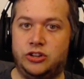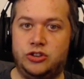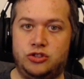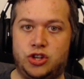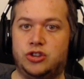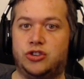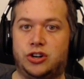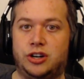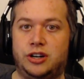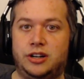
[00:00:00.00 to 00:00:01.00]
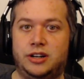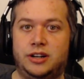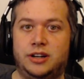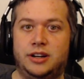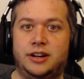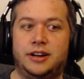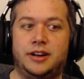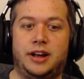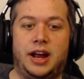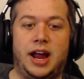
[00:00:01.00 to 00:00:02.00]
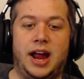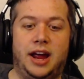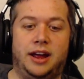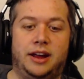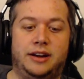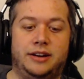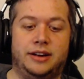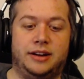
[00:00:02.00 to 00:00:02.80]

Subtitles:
ginger. And